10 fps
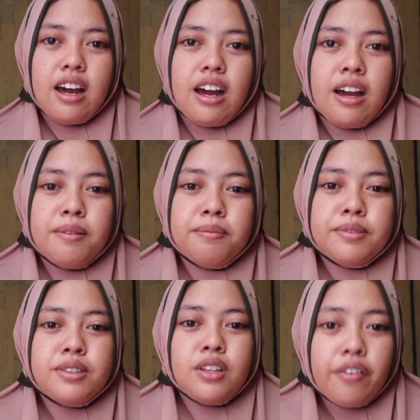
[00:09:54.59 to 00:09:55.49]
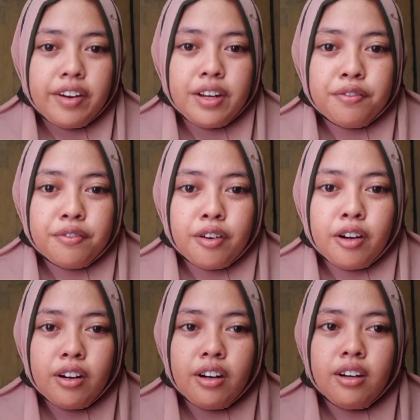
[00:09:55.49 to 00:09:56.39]
I'm sorry
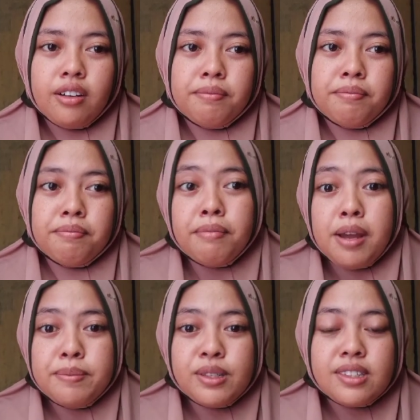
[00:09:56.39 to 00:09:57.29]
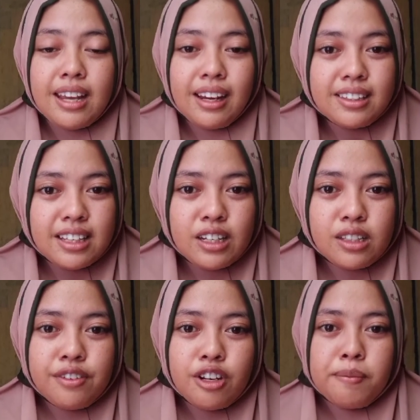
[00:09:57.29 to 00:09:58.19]
for my mistakes in this
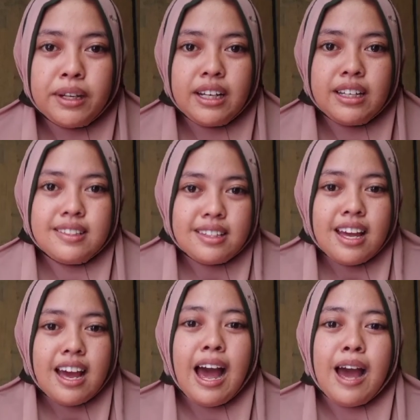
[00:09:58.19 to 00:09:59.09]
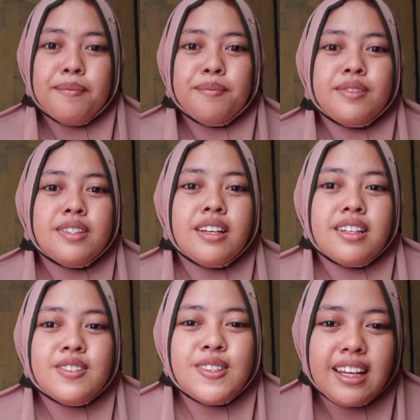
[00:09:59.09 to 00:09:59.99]
video because I'm
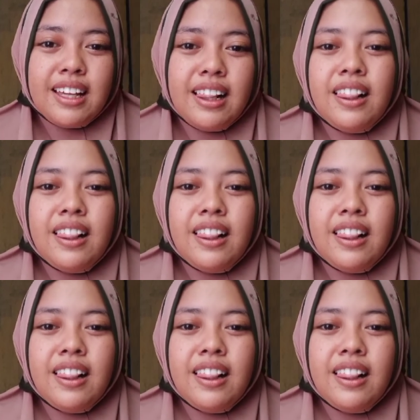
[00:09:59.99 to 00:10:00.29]
still